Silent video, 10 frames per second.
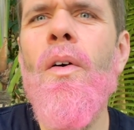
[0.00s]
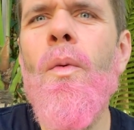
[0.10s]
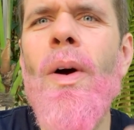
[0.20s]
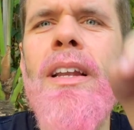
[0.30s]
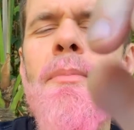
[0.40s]

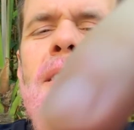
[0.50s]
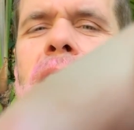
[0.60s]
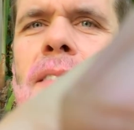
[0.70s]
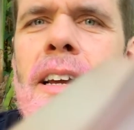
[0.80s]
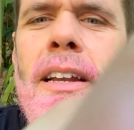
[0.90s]
When, let me
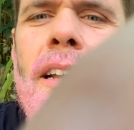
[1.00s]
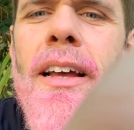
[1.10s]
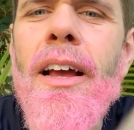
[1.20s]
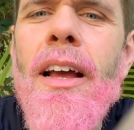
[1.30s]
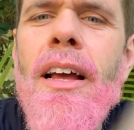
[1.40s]
see if I could.
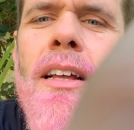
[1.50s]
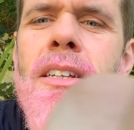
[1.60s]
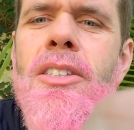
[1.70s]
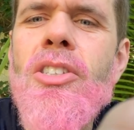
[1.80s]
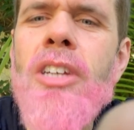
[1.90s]

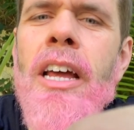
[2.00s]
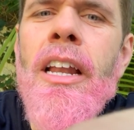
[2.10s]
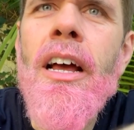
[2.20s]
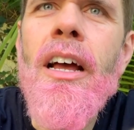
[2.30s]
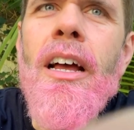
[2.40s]

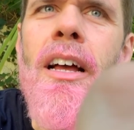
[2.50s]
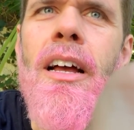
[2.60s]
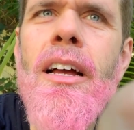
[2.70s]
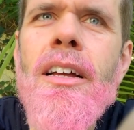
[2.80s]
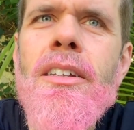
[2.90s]

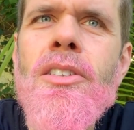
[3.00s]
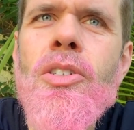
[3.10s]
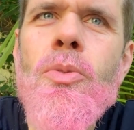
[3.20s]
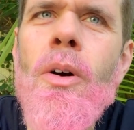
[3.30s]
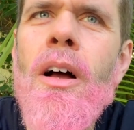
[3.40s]
Jenna
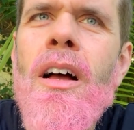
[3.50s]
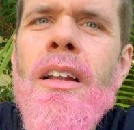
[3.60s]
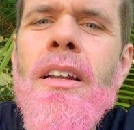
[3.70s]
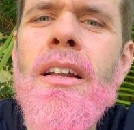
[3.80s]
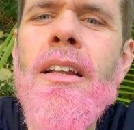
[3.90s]

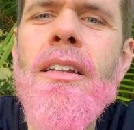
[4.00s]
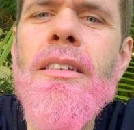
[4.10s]
Dewan